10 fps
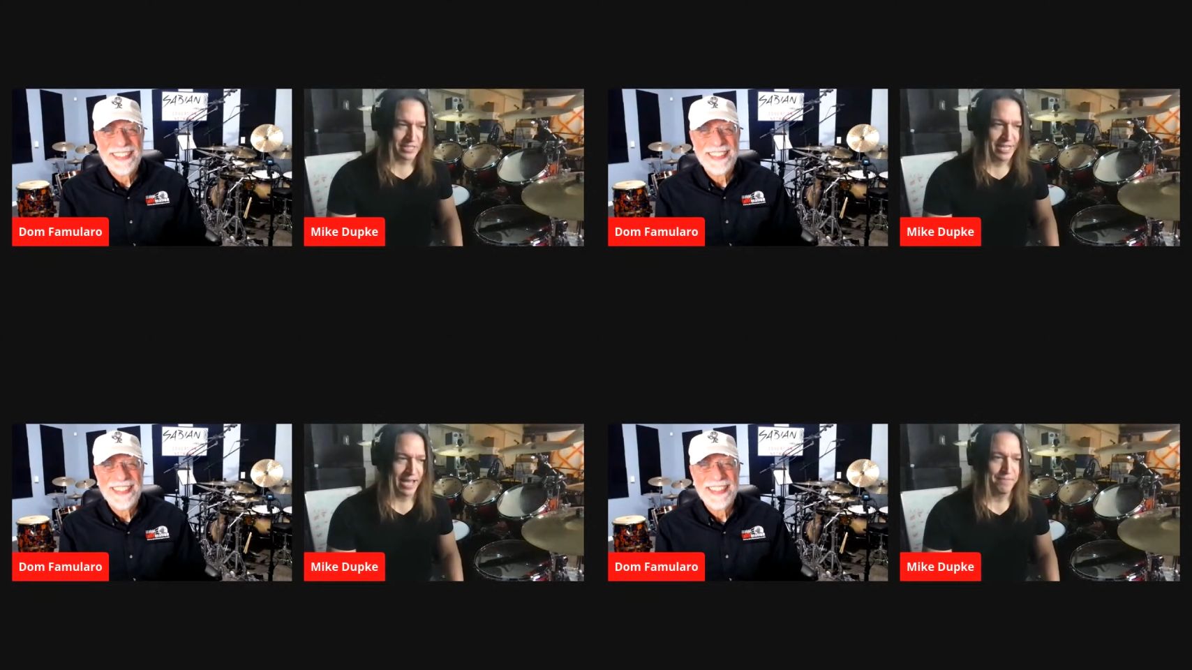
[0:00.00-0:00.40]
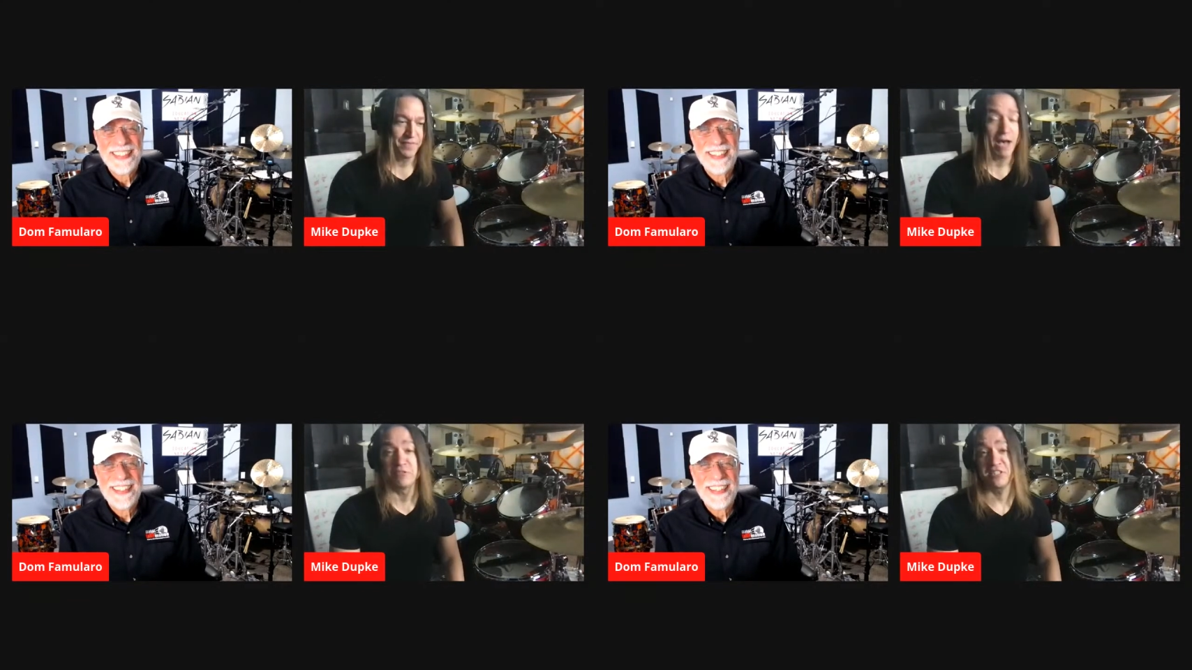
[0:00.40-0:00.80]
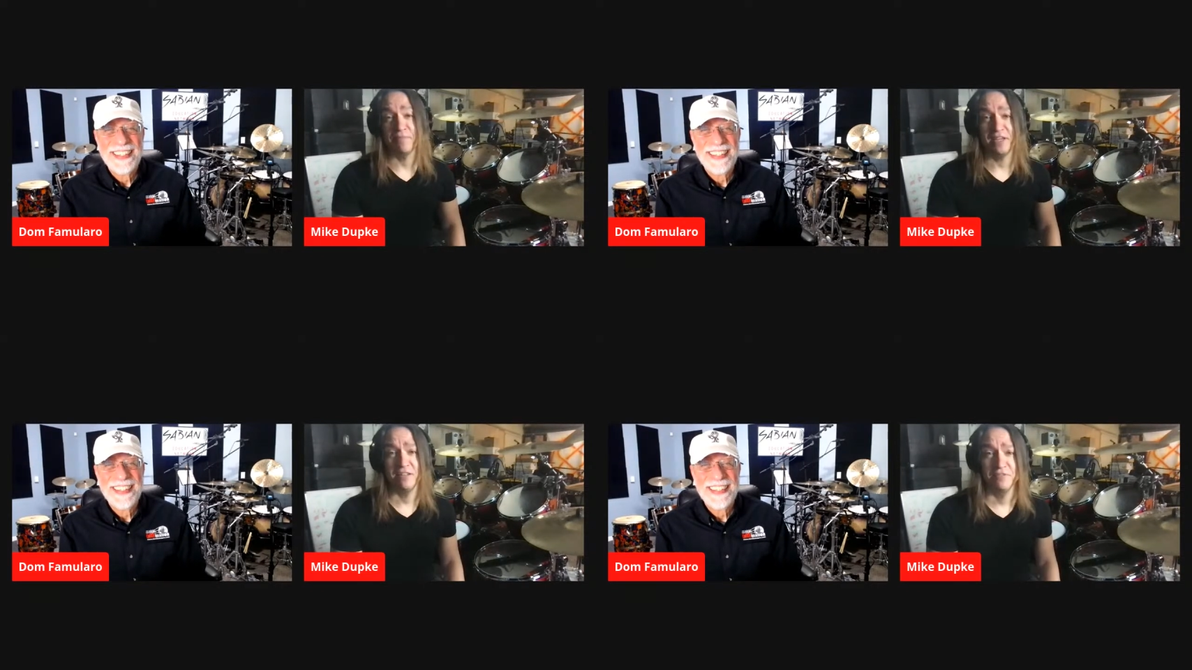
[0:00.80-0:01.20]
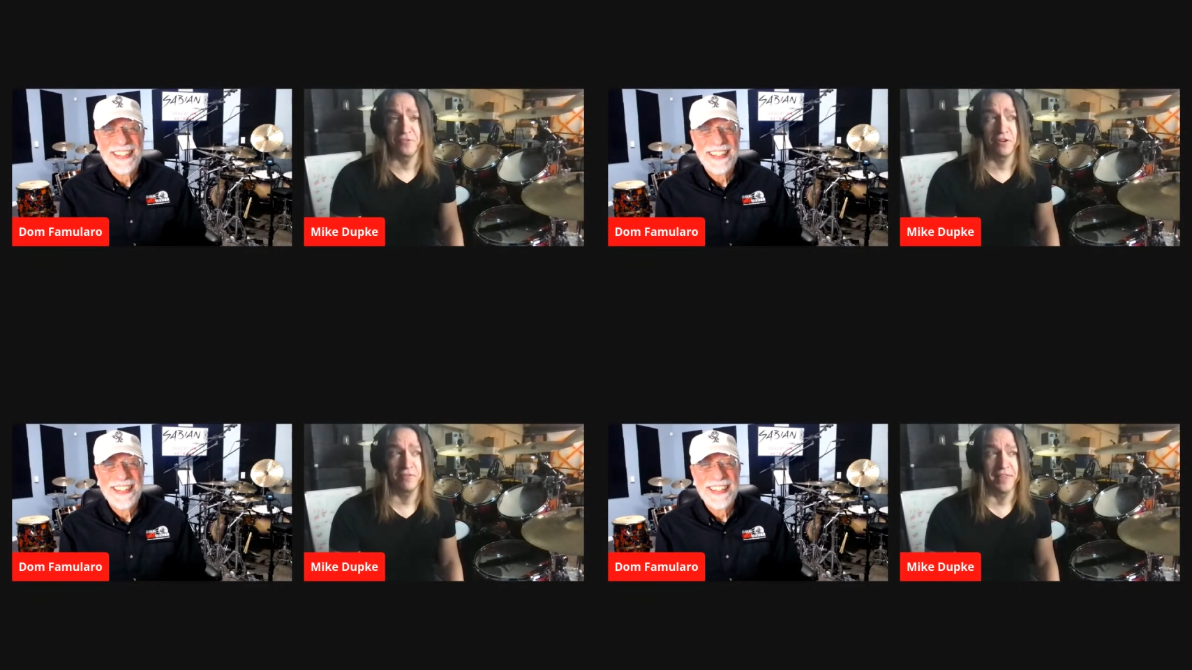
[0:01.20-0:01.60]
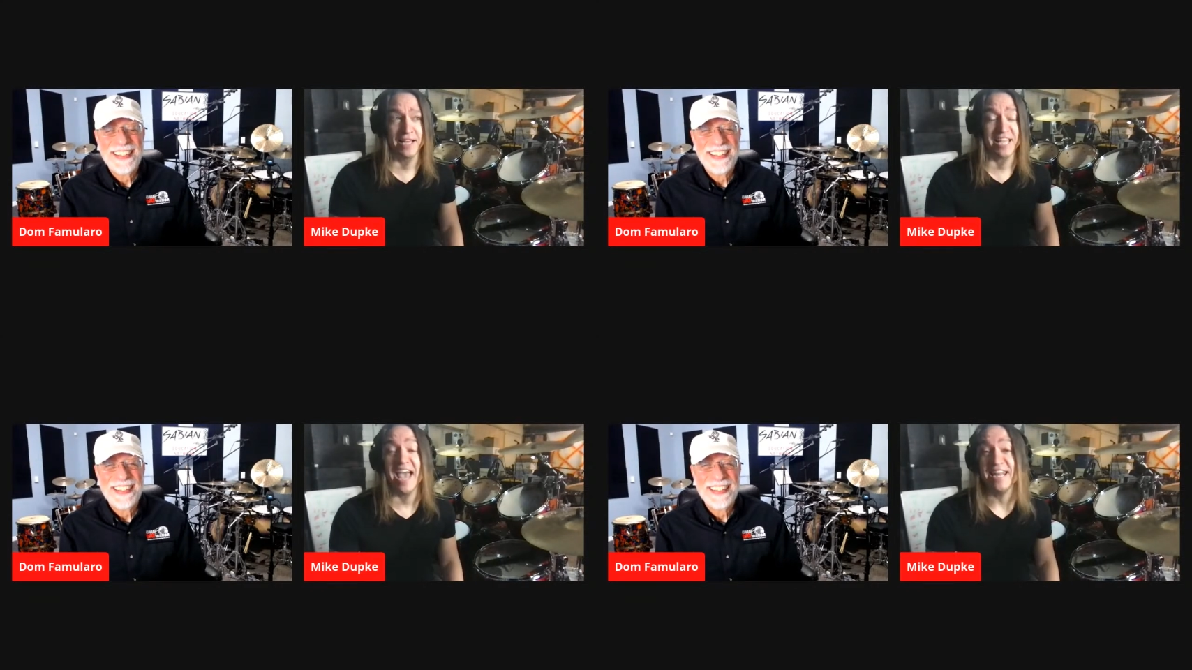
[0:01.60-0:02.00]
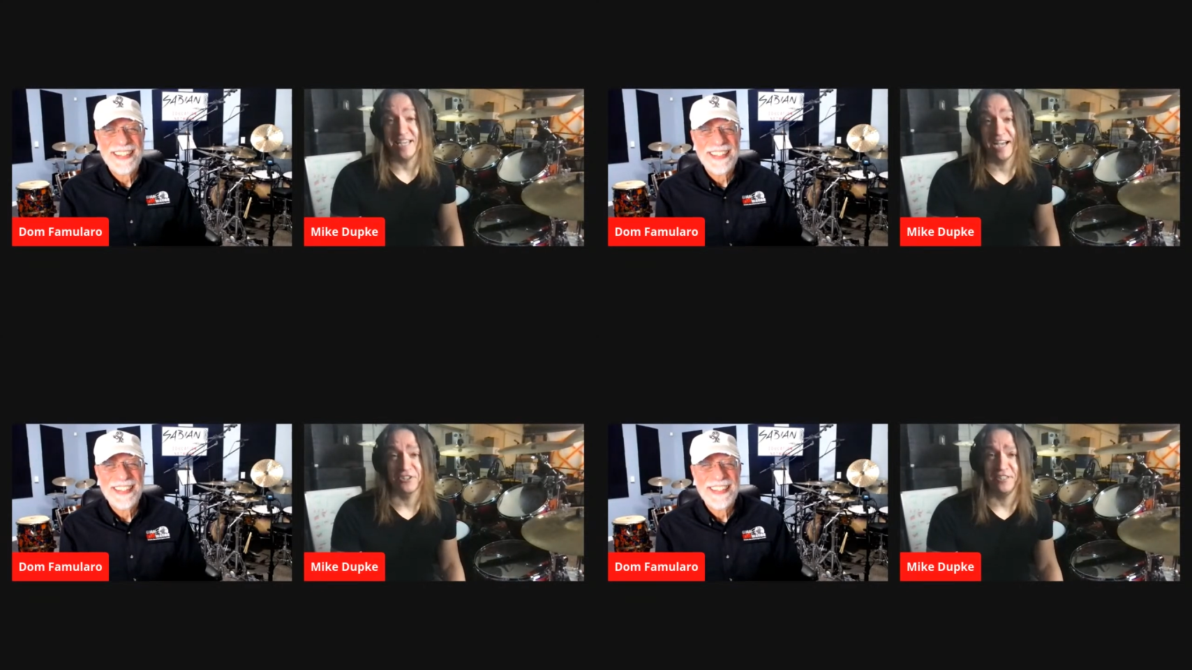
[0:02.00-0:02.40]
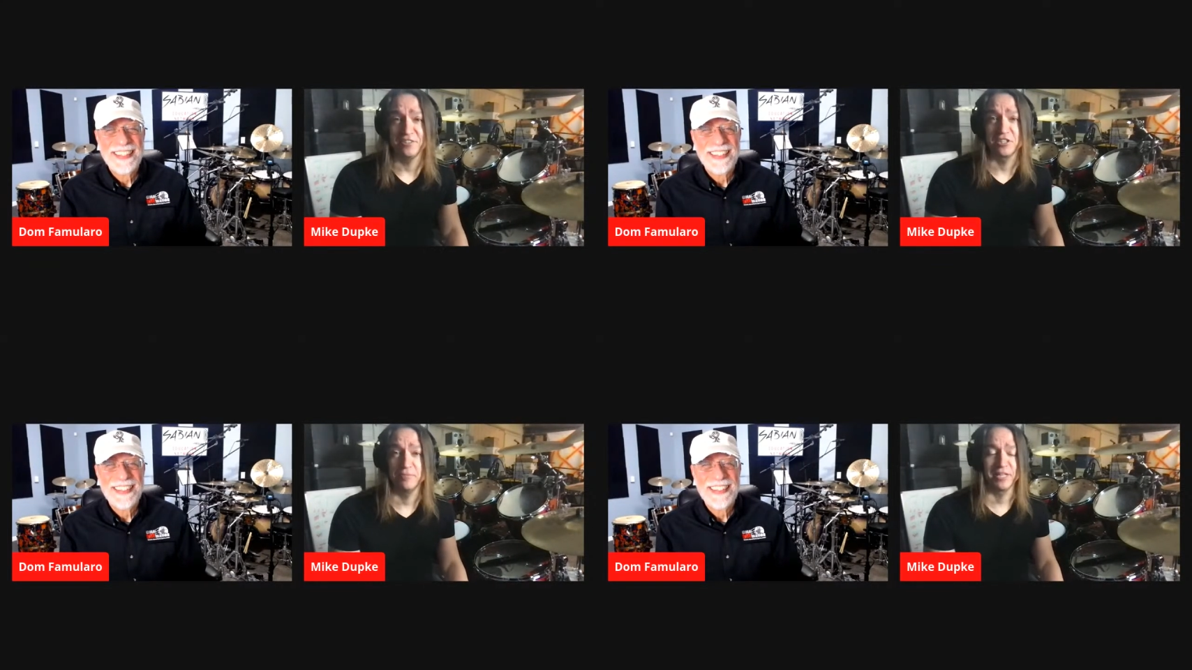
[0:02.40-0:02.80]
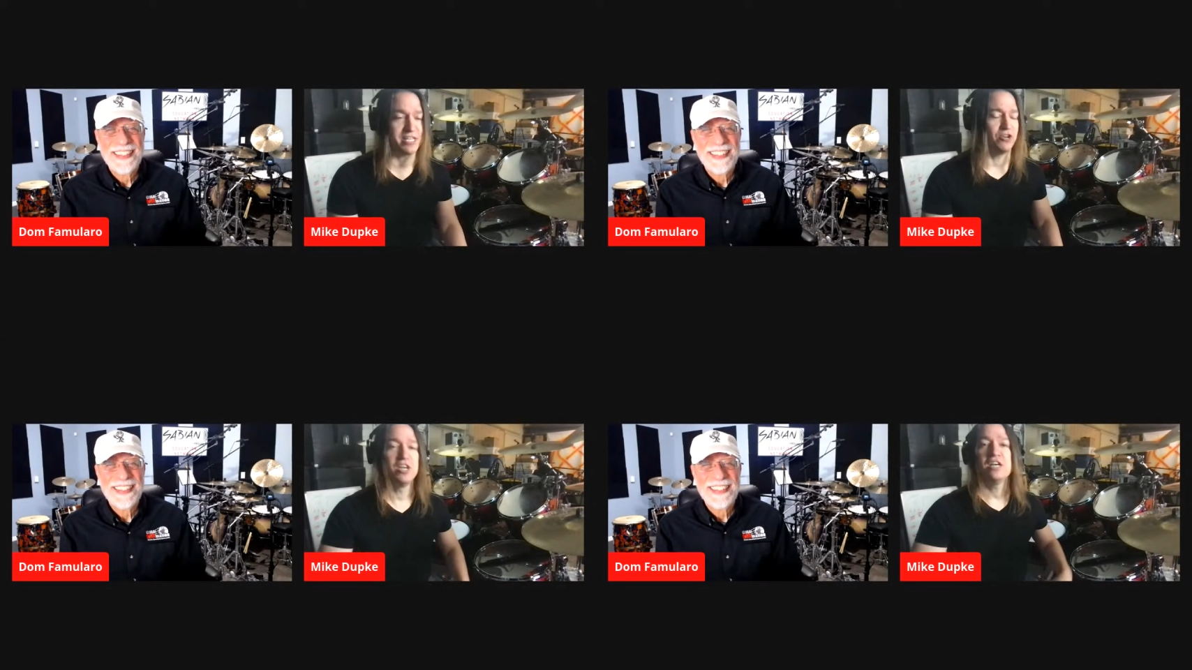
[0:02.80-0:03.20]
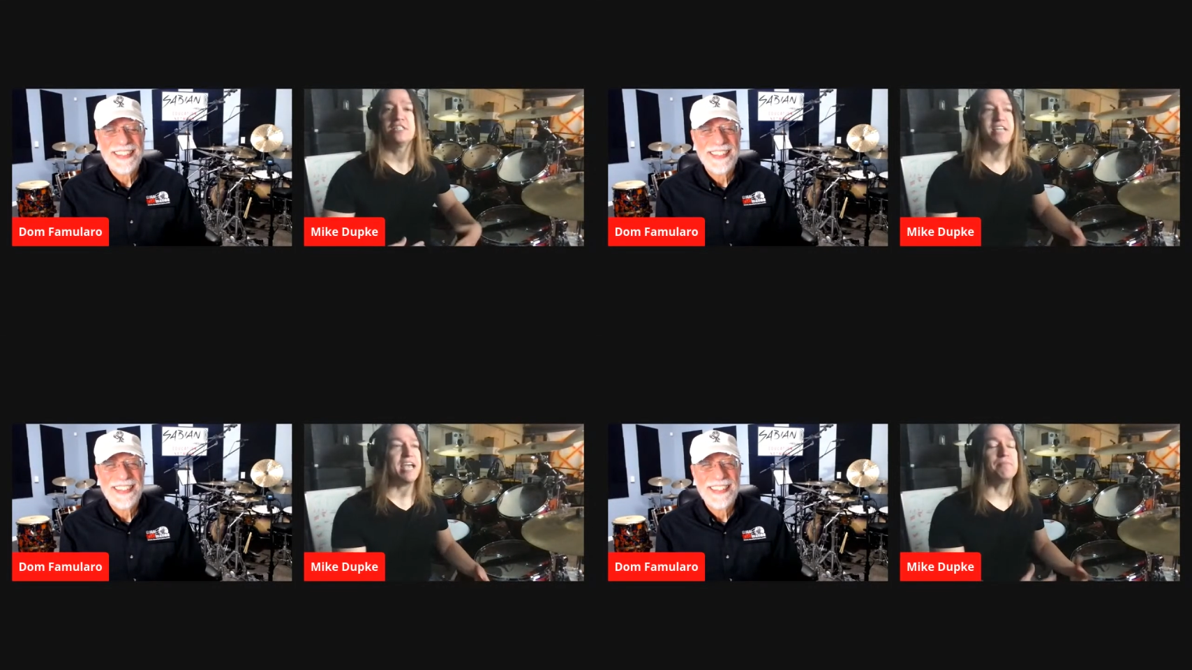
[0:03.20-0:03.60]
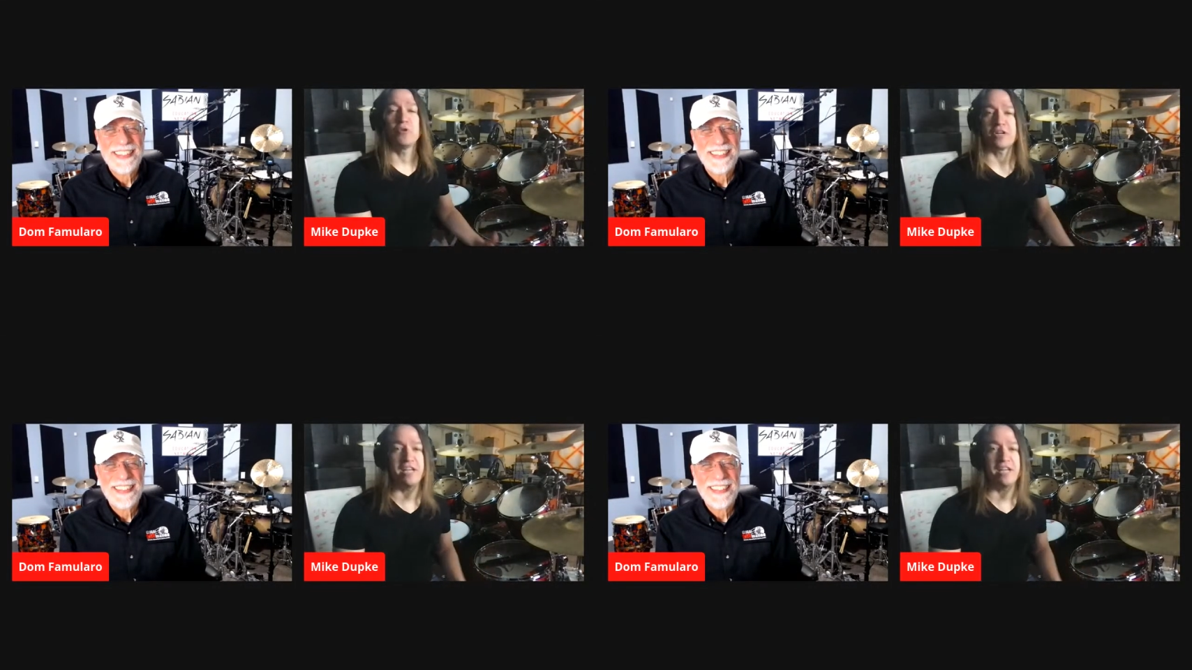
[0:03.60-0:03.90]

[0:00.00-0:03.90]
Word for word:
Speaker 1: yeah, that was something for, that Kenny actually installed. like, you know, take more